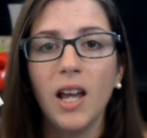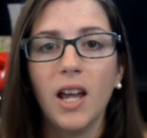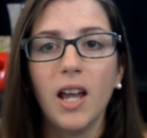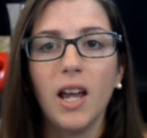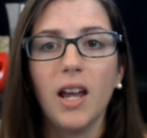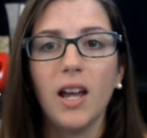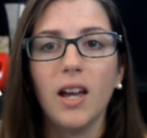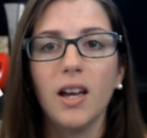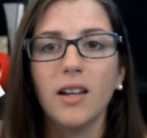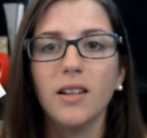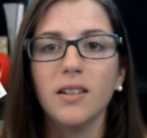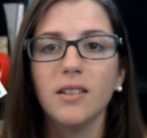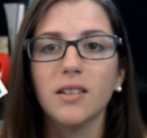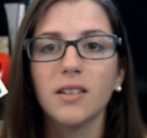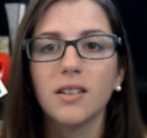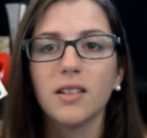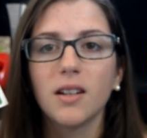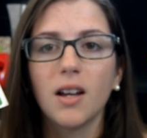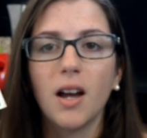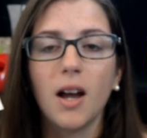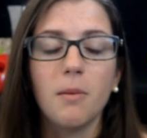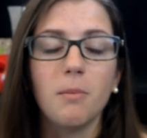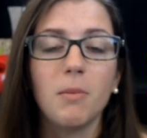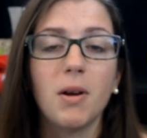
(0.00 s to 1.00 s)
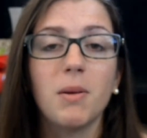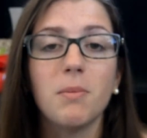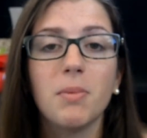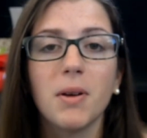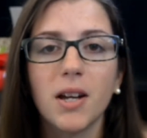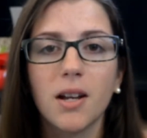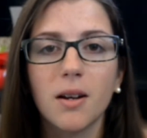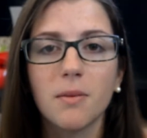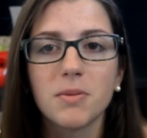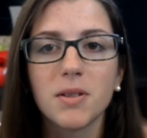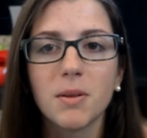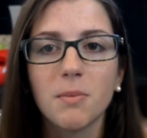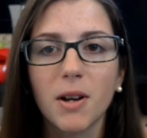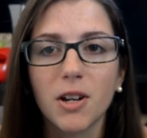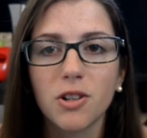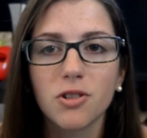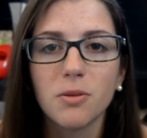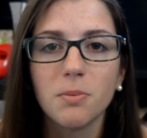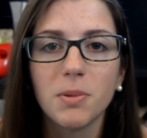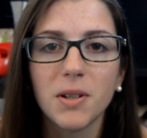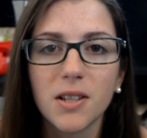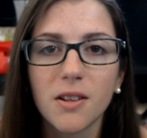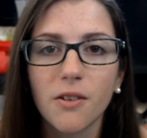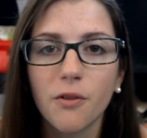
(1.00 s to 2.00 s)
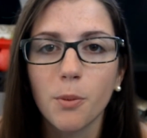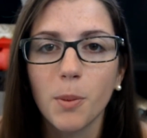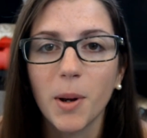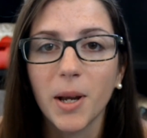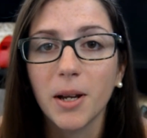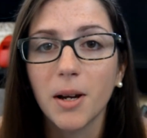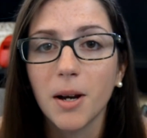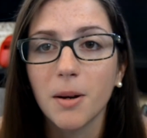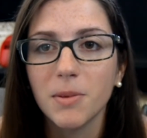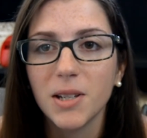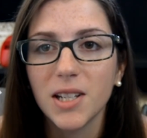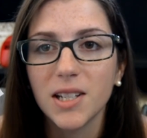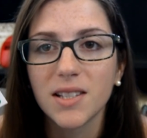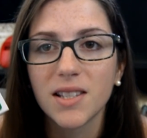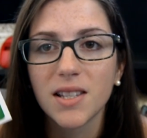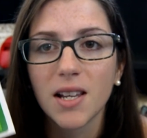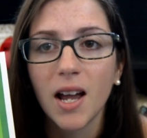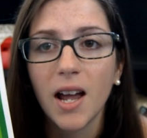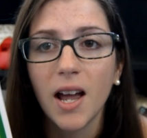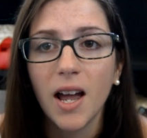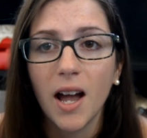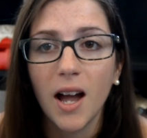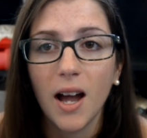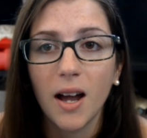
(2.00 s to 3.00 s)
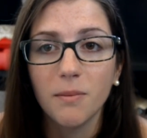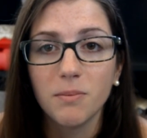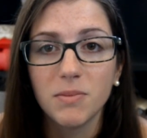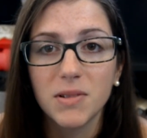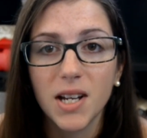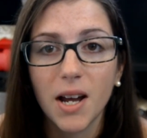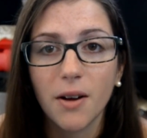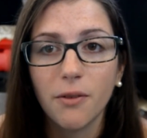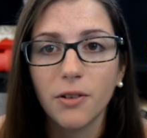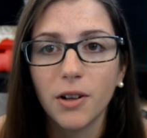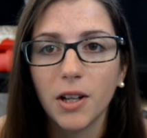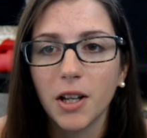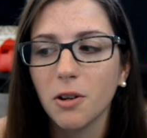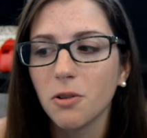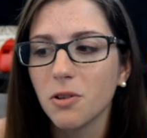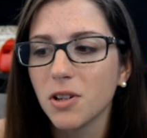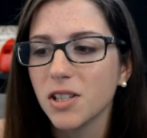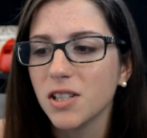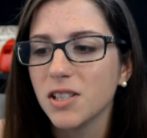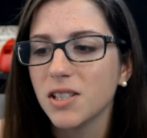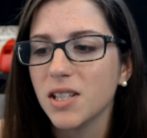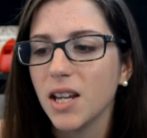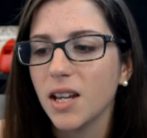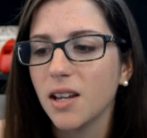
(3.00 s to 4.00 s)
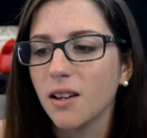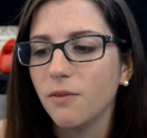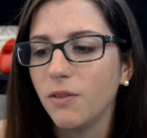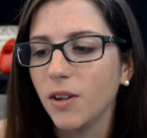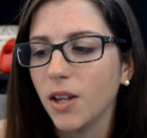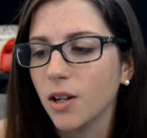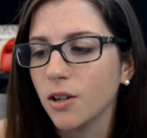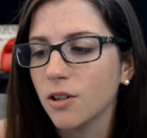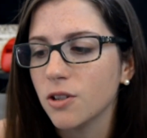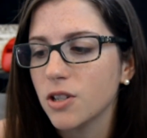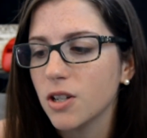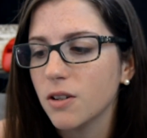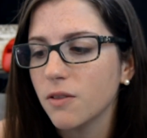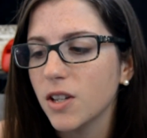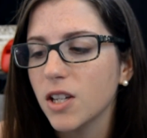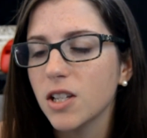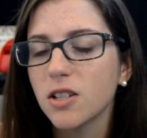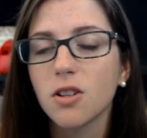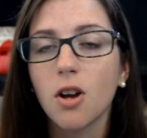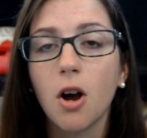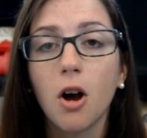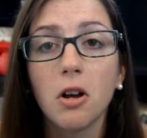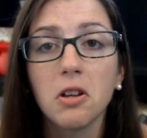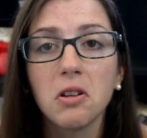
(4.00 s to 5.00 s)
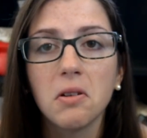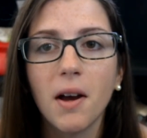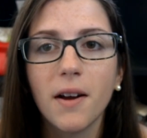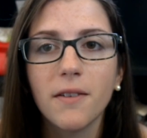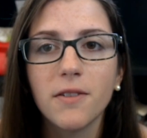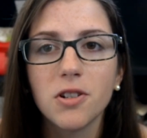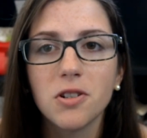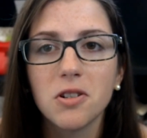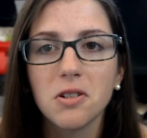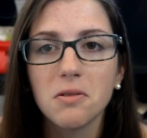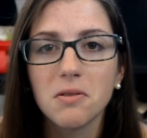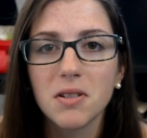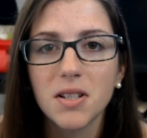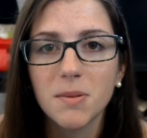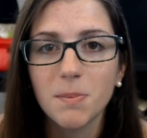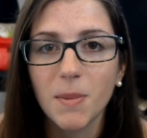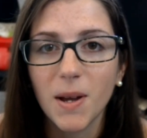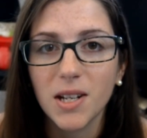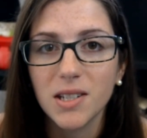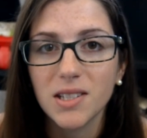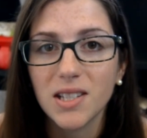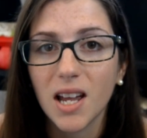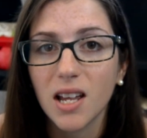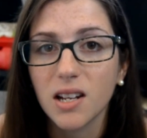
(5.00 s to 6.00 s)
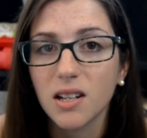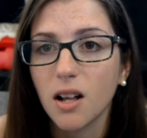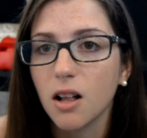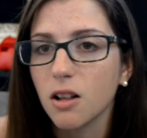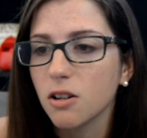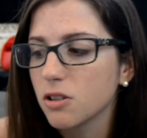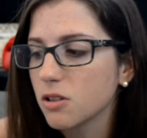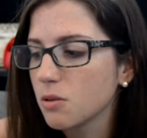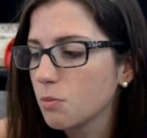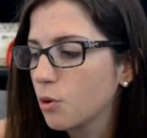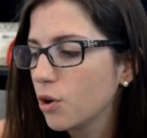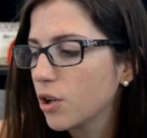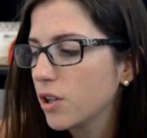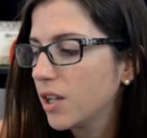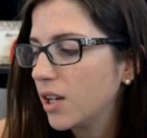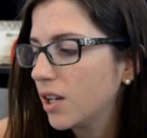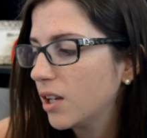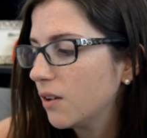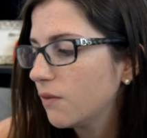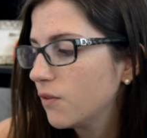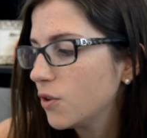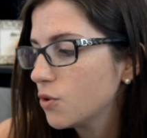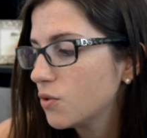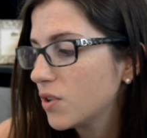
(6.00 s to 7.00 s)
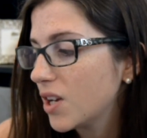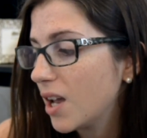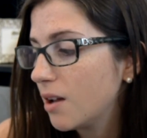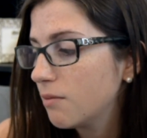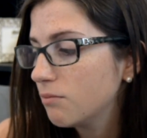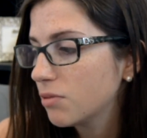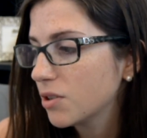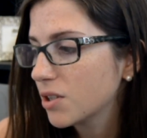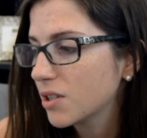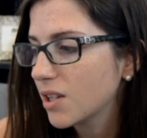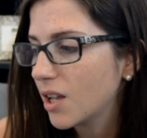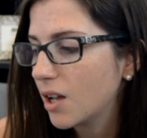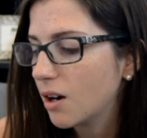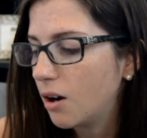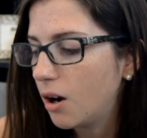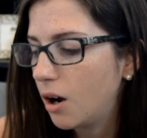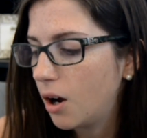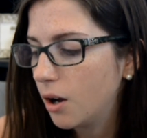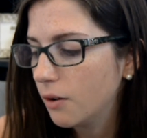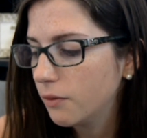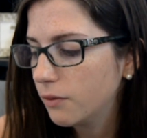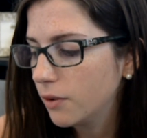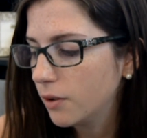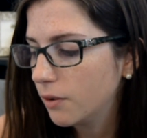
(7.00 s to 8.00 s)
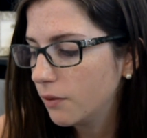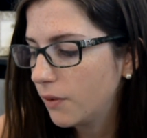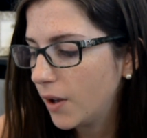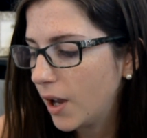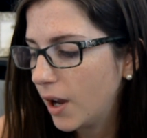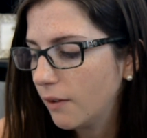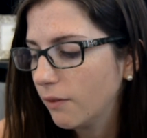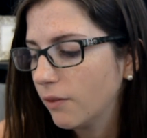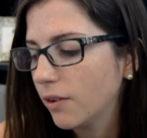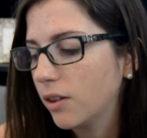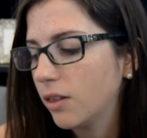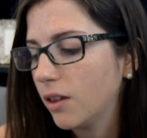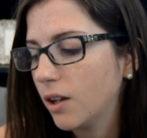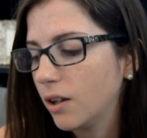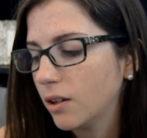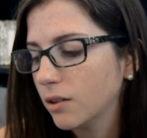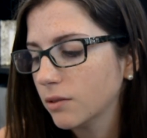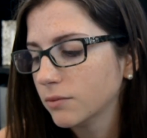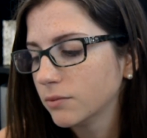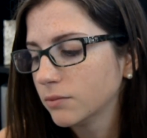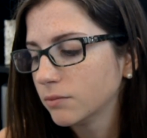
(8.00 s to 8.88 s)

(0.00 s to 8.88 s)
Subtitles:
And I might pick up some extra bins for my cubbies. I'm definitely going to take advantage of this. All you have to do is spend $10 more and they give you 10% off of everything.